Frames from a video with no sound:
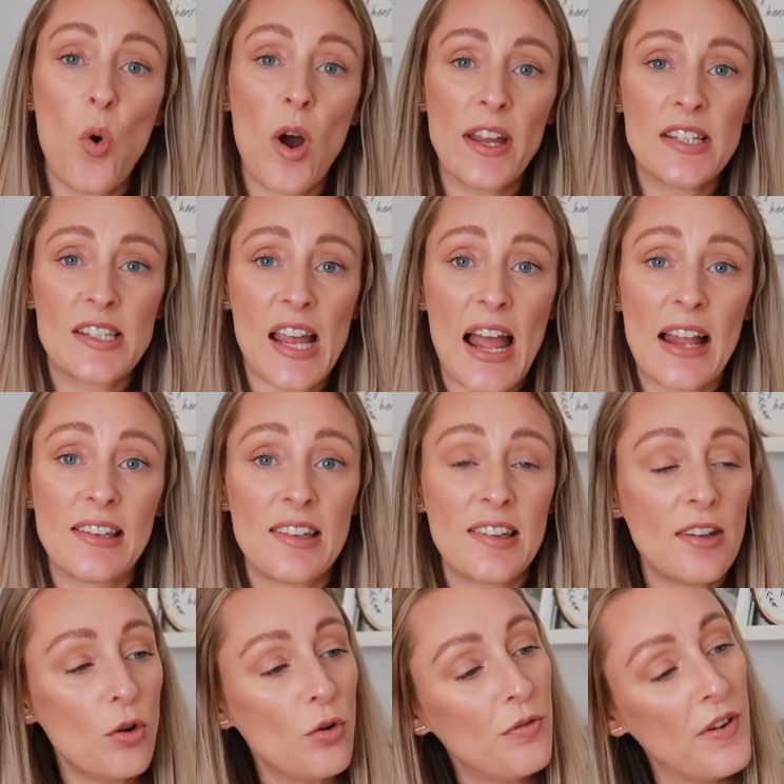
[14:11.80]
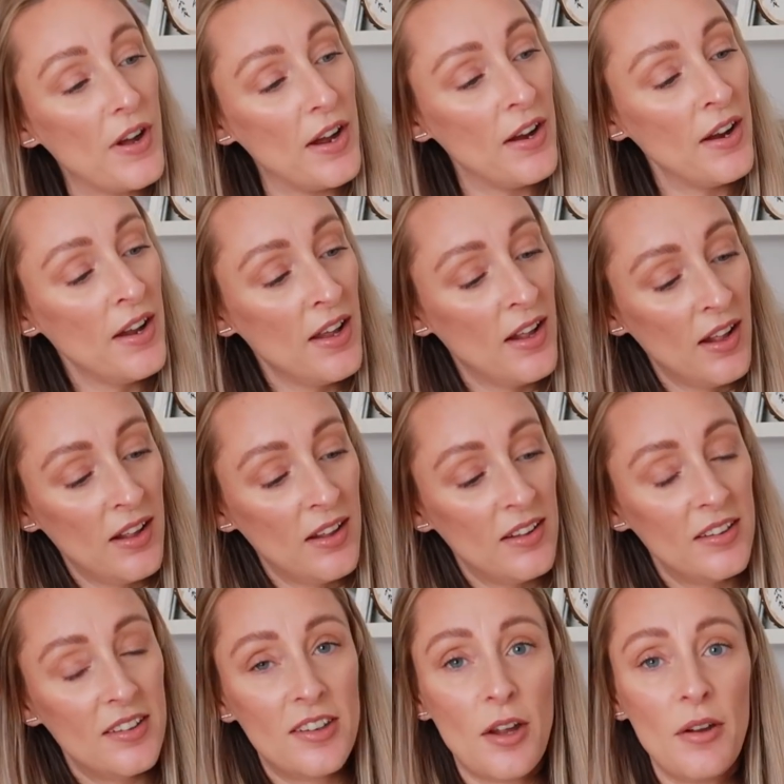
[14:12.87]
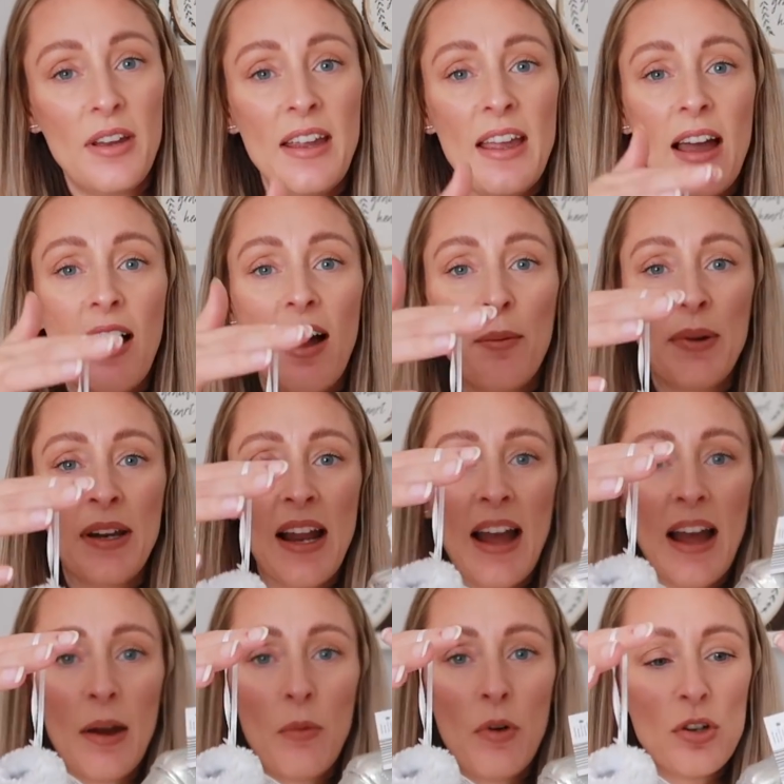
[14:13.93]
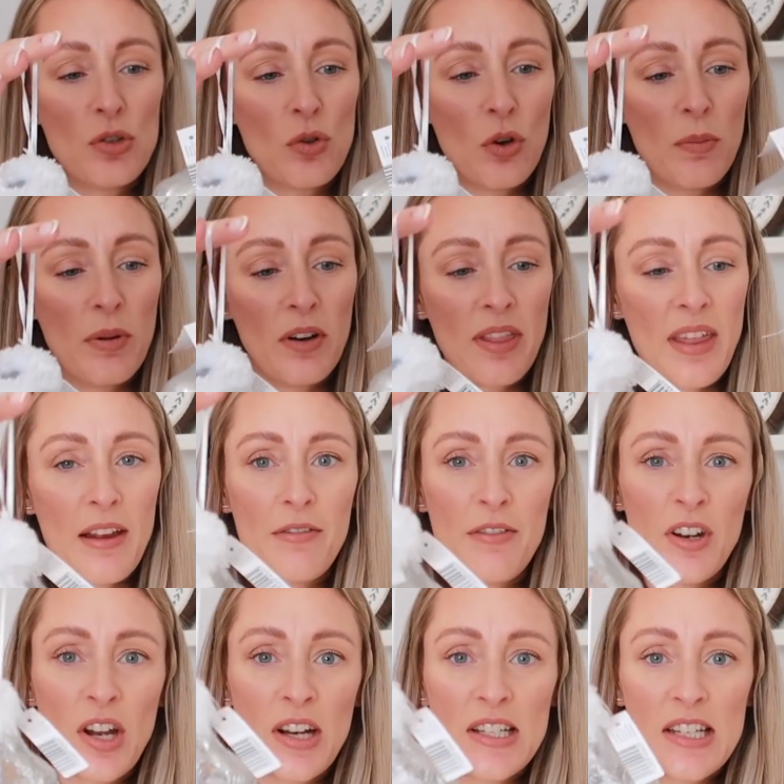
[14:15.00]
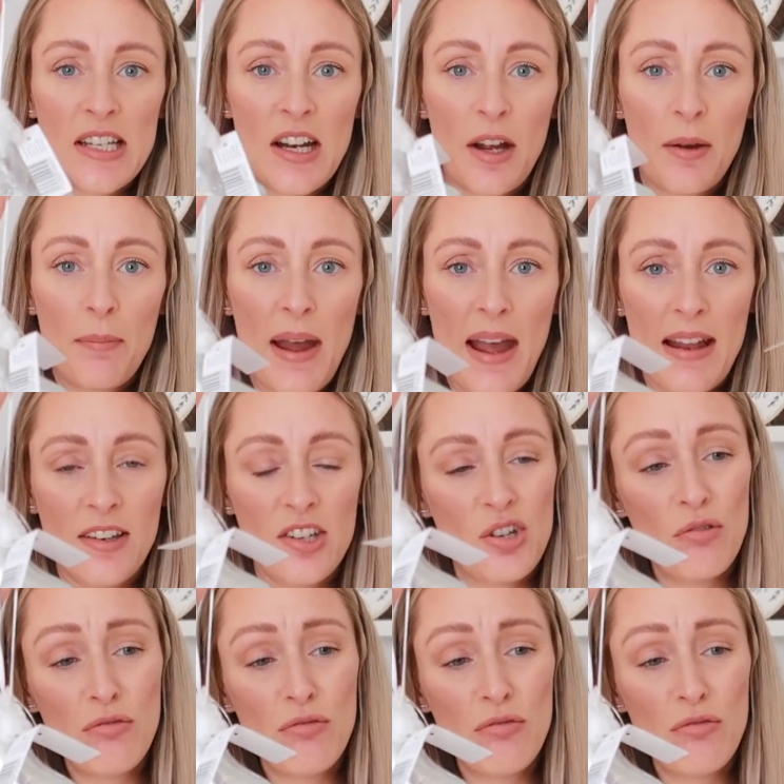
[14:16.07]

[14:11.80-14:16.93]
white and silver. So yeah, I mean, how adorable are they for ninety-nine pence?